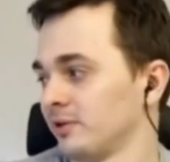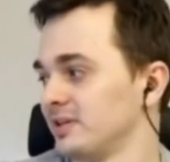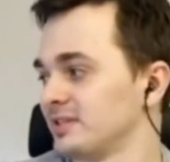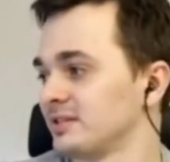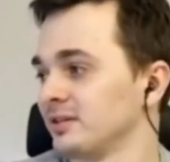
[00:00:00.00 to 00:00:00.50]

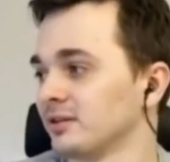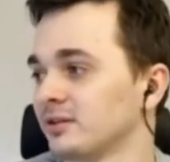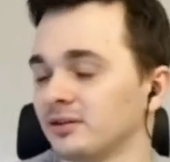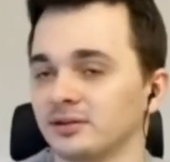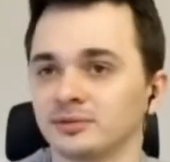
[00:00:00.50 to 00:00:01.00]
And the
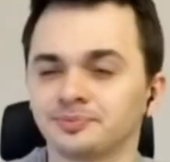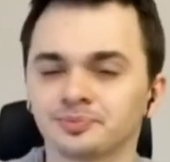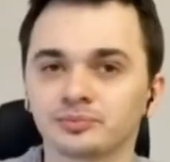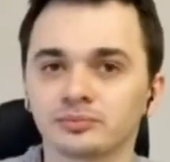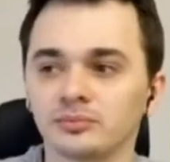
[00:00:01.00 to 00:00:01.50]
classical
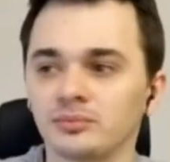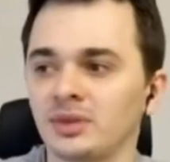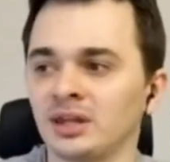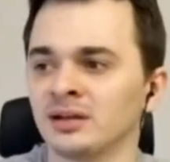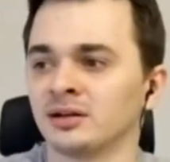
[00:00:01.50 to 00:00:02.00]

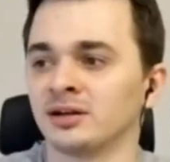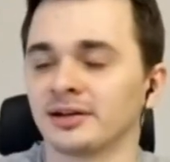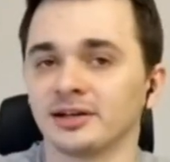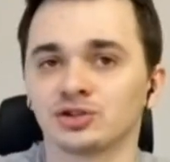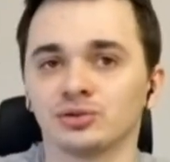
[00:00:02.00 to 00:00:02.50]
fatal
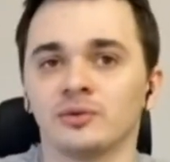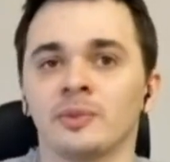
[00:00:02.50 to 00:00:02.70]
faults.